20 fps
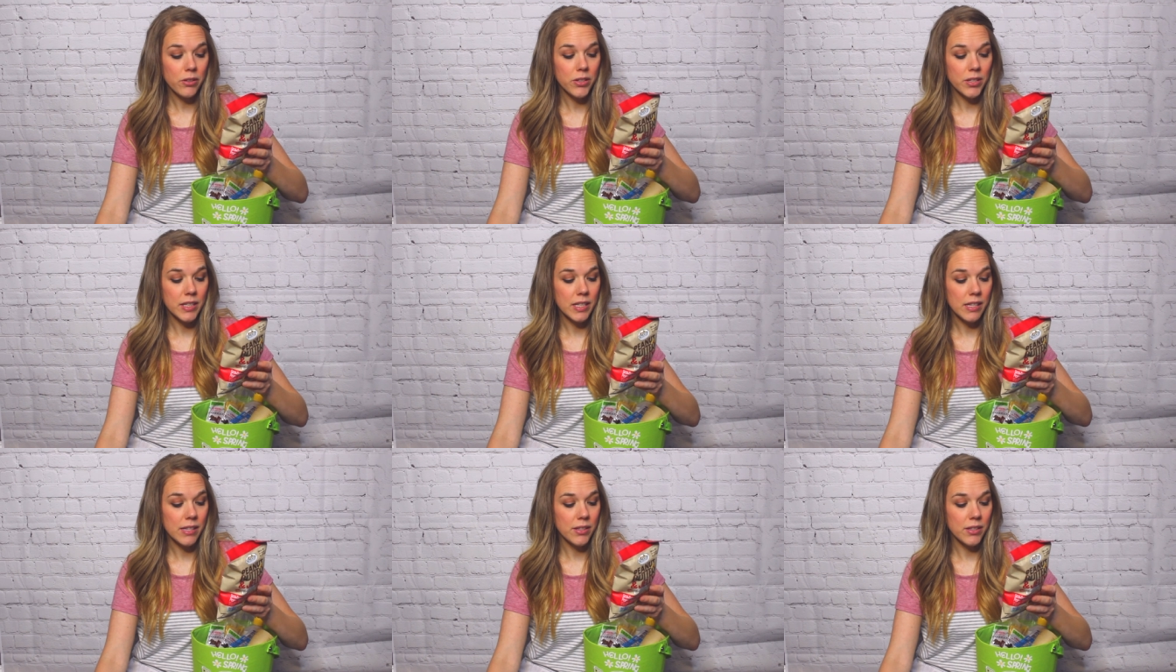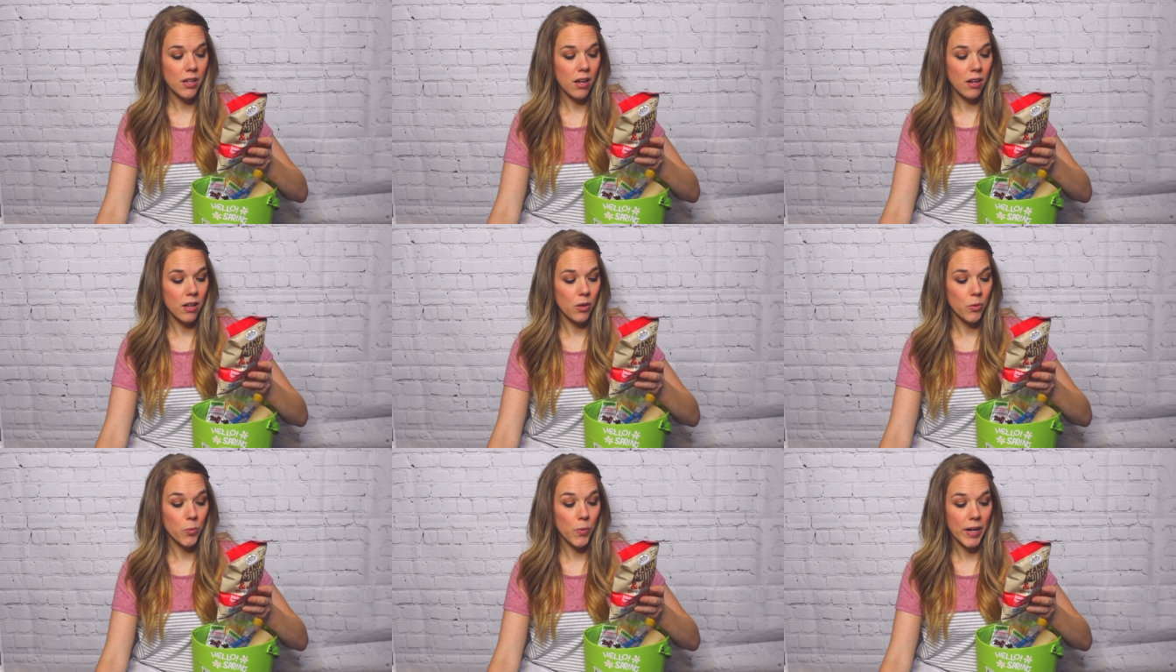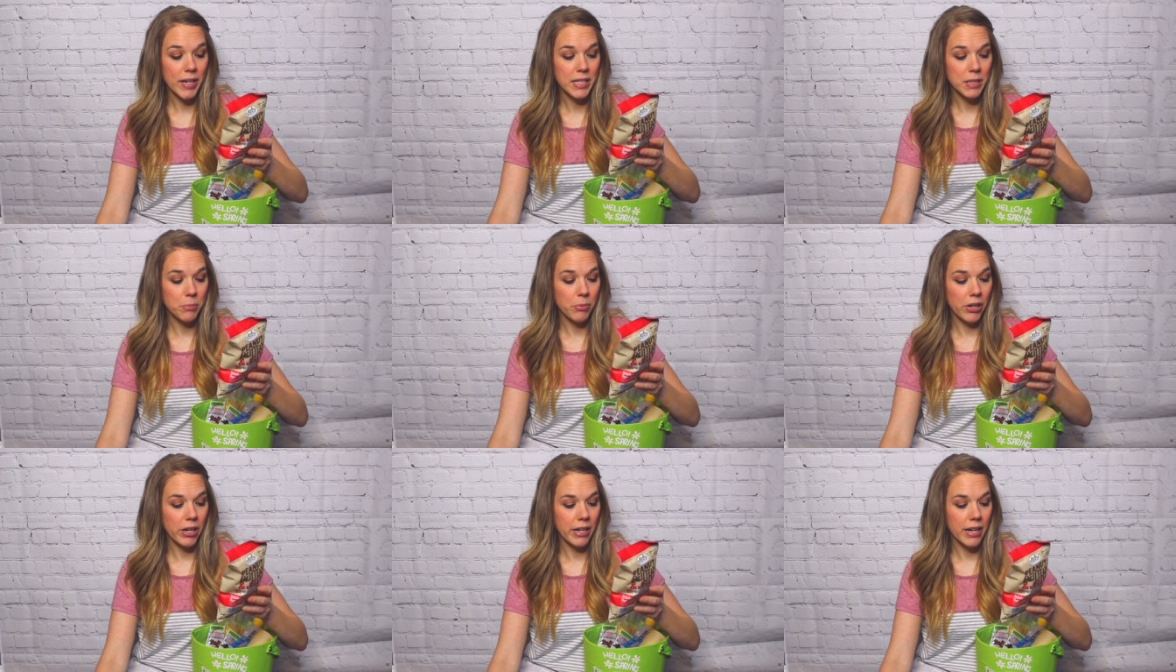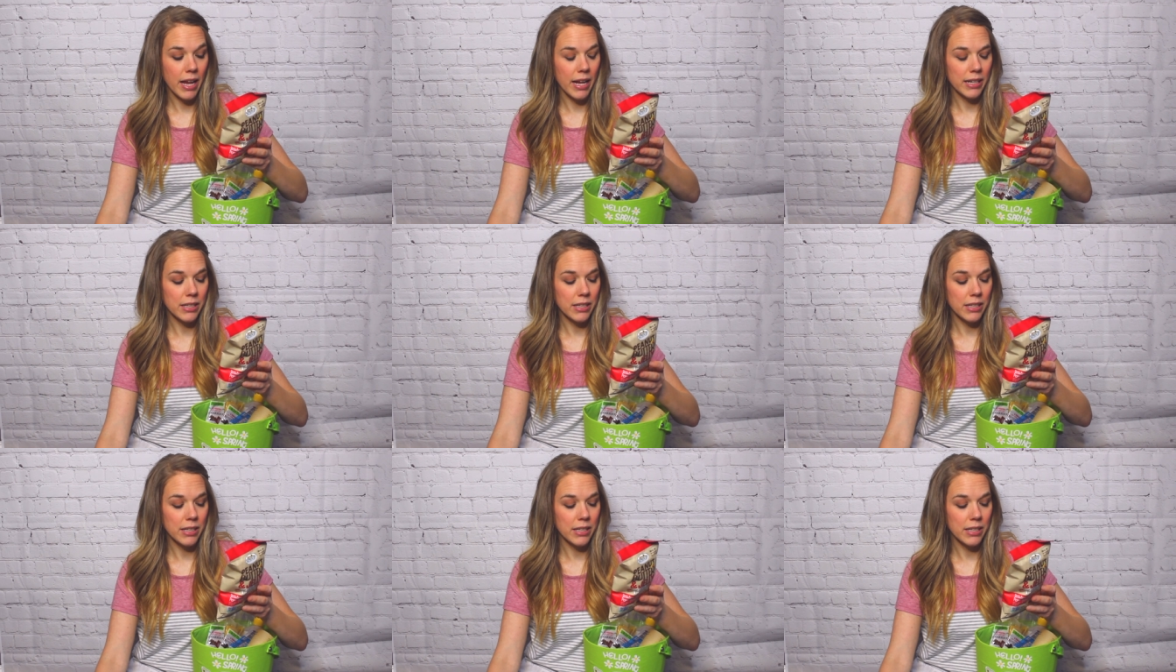sea salt, rice bran